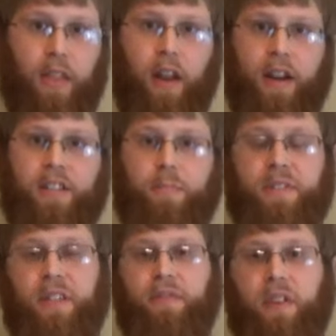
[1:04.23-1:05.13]
that I
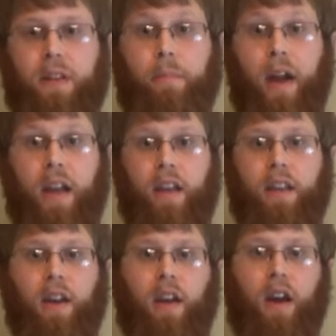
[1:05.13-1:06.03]
specifically
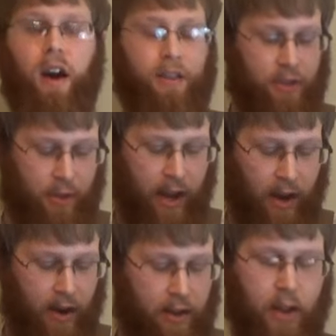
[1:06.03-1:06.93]
made to
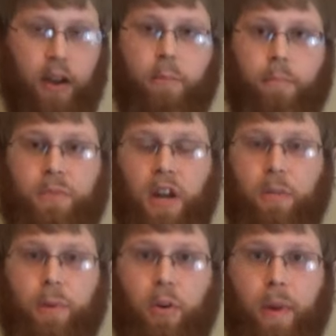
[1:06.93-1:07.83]
carry
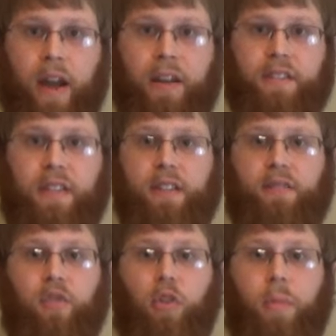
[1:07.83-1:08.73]
duckbill magazines
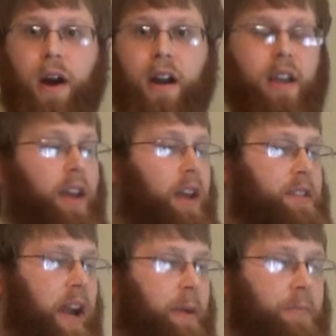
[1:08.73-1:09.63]
for my
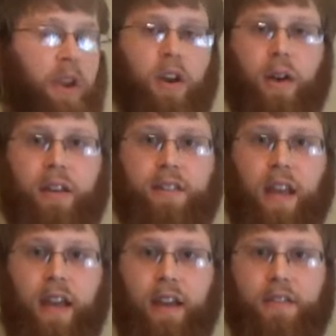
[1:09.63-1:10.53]
Tapco
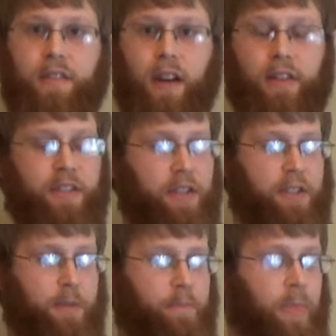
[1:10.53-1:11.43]
SKS
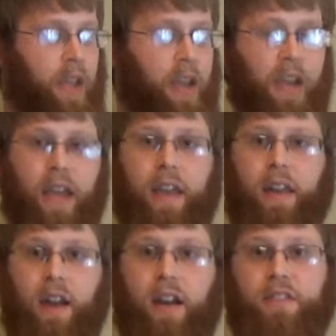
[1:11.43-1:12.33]
system. And
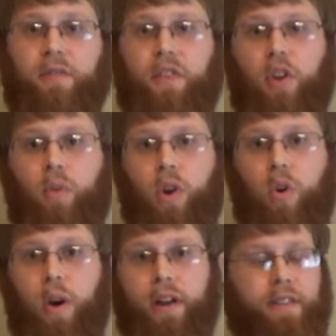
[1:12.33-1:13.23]
I got some viewer
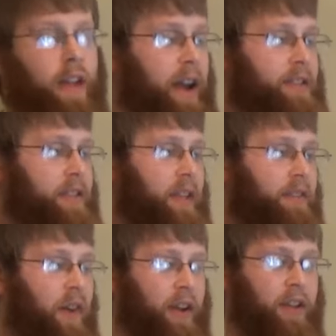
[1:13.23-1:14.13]
requests asking if
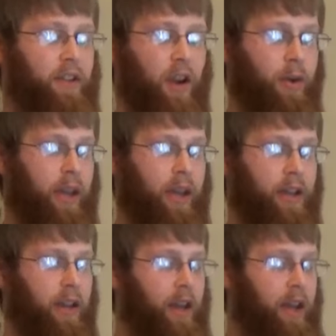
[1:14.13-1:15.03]
I could go ahead